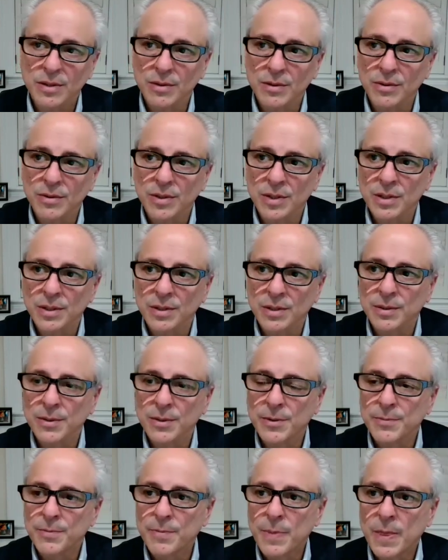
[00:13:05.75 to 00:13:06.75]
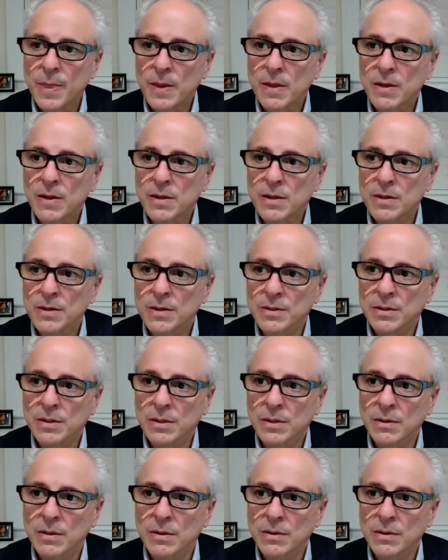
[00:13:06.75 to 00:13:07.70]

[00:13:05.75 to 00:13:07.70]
who is